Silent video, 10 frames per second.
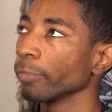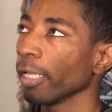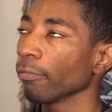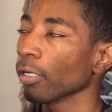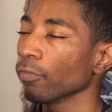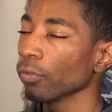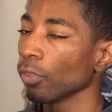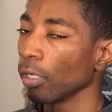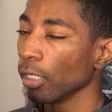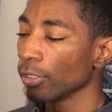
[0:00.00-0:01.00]
yeah, I've got a few
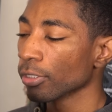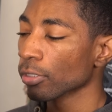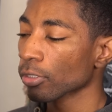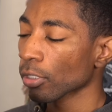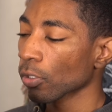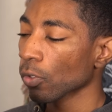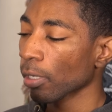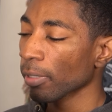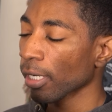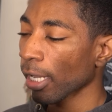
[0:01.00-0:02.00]
thoughts. So,
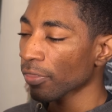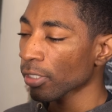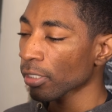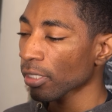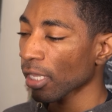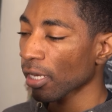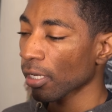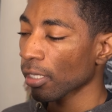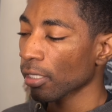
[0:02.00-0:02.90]
I mean, I think that